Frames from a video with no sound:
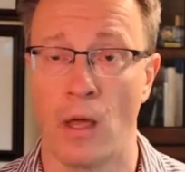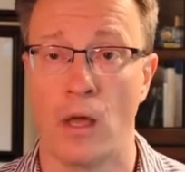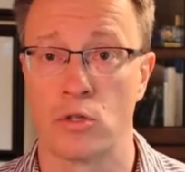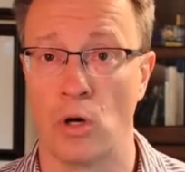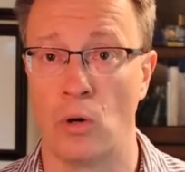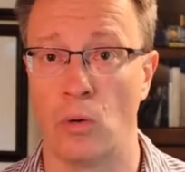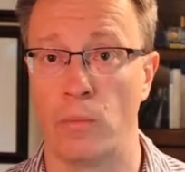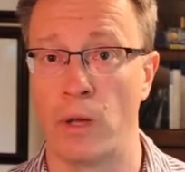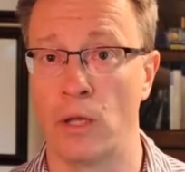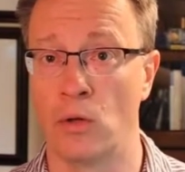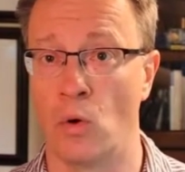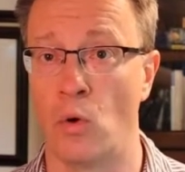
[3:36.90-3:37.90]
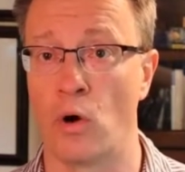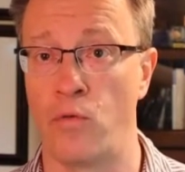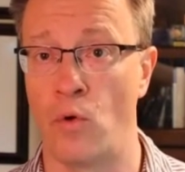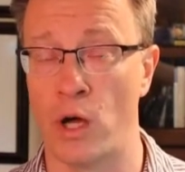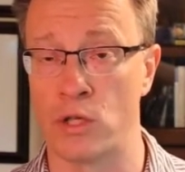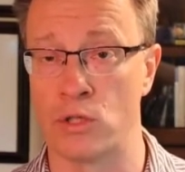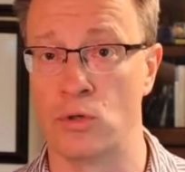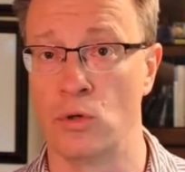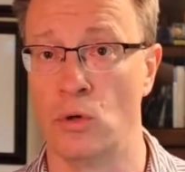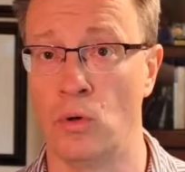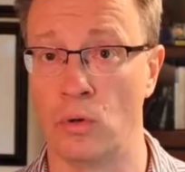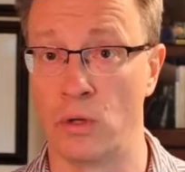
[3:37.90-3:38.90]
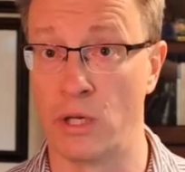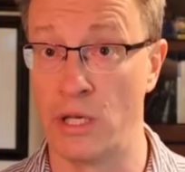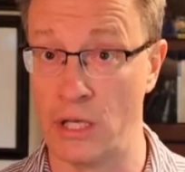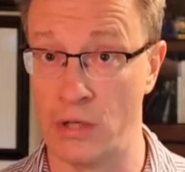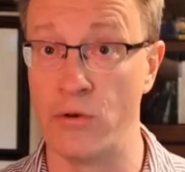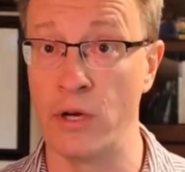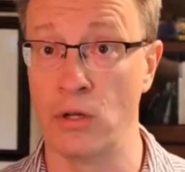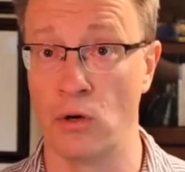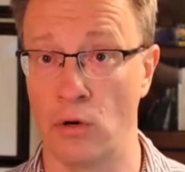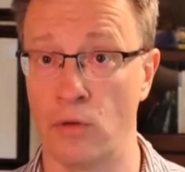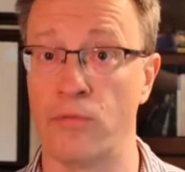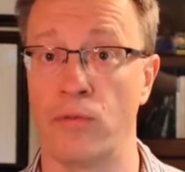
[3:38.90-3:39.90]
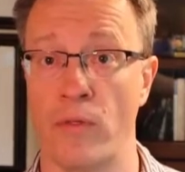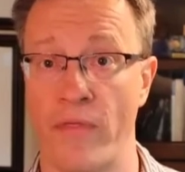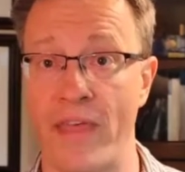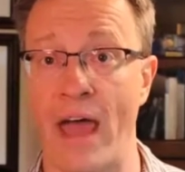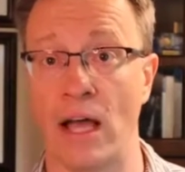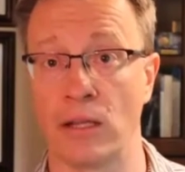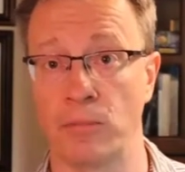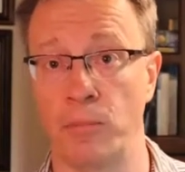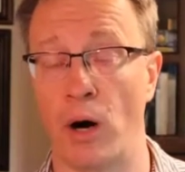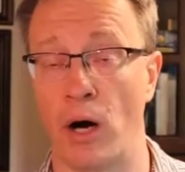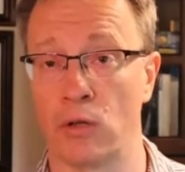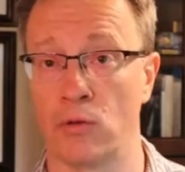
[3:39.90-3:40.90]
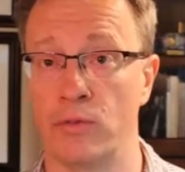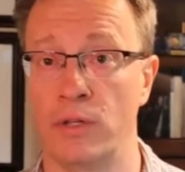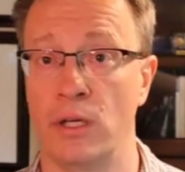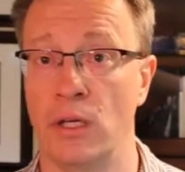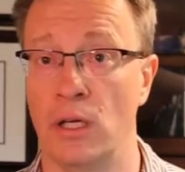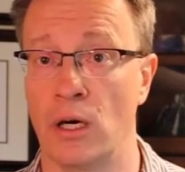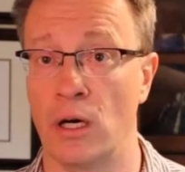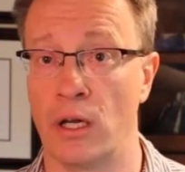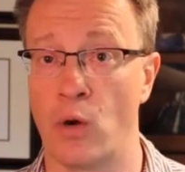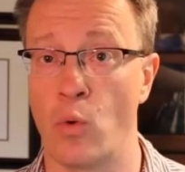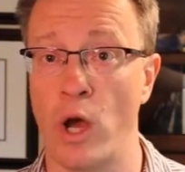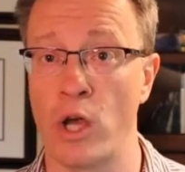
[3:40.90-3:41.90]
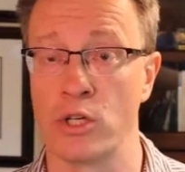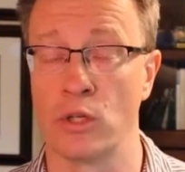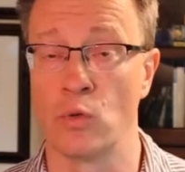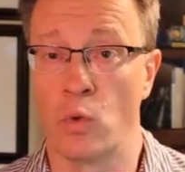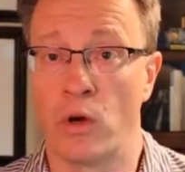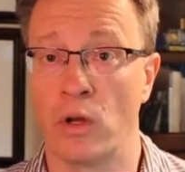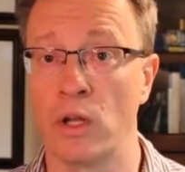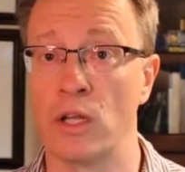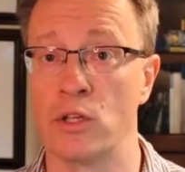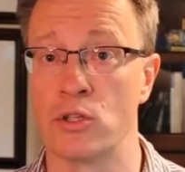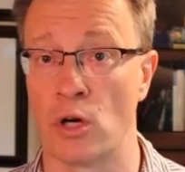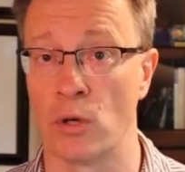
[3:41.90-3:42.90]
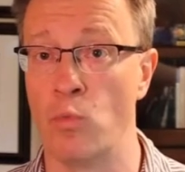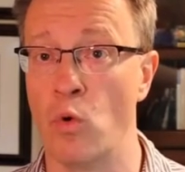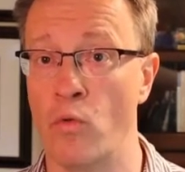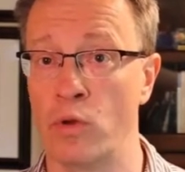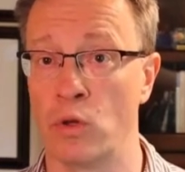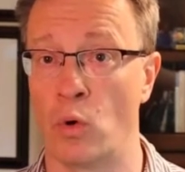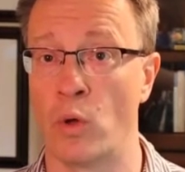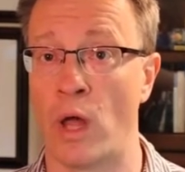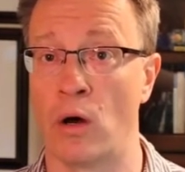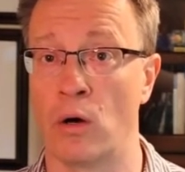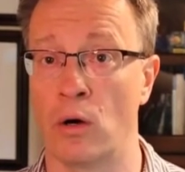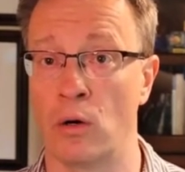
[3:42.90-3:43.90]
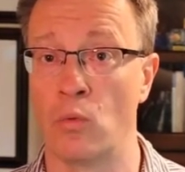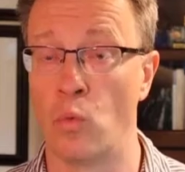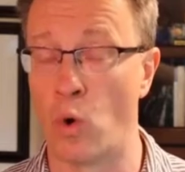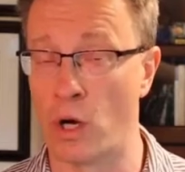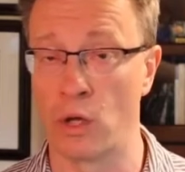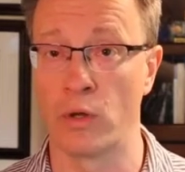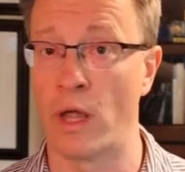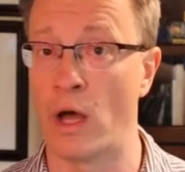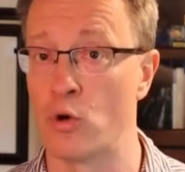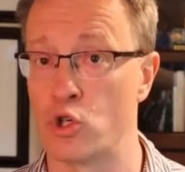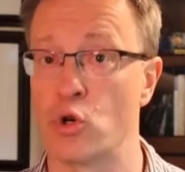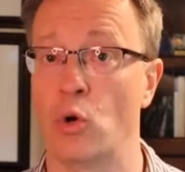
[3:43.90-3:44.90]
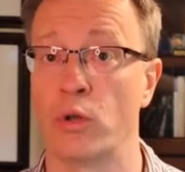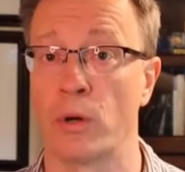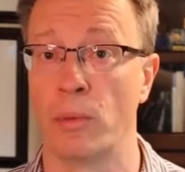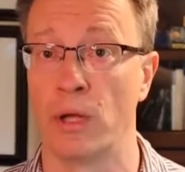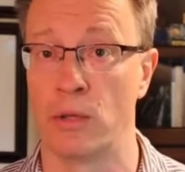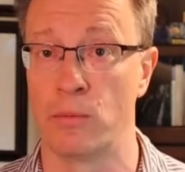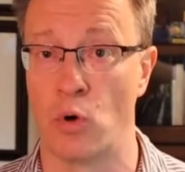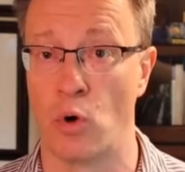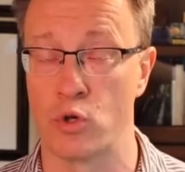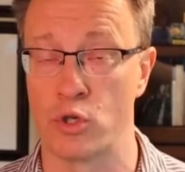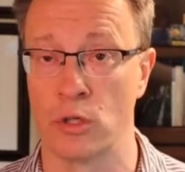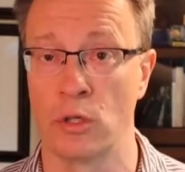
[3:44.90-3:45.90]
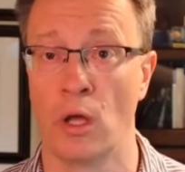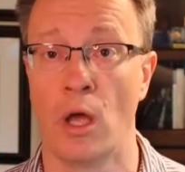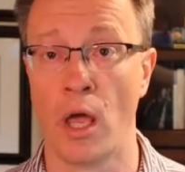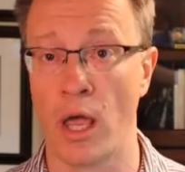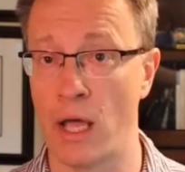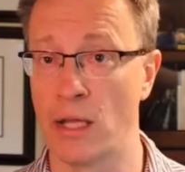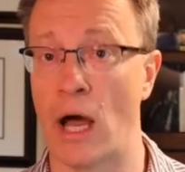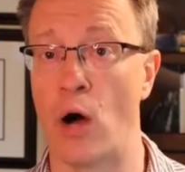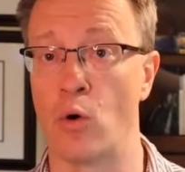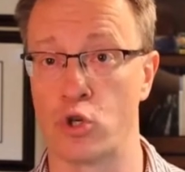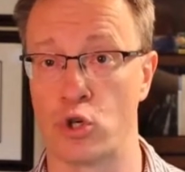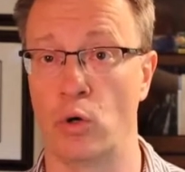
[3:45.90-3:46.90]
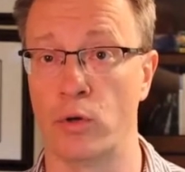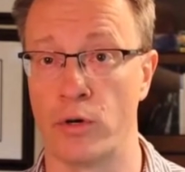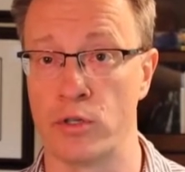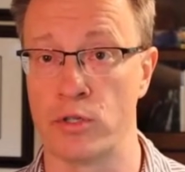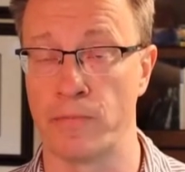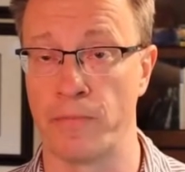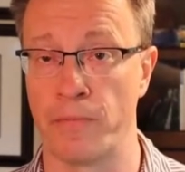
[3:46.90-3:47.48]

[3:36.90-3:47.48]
So in order for us to get rid of that part of the equation, we really need to start moving on working on our shoulder blade motion and our shoulders.